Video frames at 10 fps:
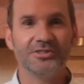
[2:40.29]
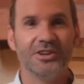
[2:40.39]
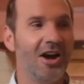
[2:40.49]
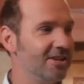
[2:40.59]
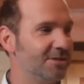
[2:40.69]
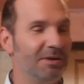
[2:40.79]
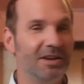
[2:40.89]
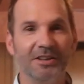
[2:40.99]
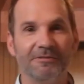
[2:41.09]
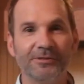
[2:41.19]
done. It's been
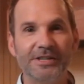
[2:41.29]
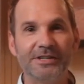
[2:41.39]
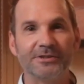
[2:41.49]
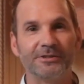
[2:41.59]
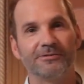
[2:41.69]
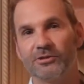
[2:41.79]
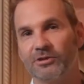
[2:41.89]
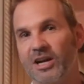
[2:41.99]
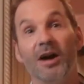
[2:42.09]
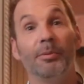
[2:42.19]
in the freezer for
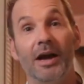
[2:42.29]
a couple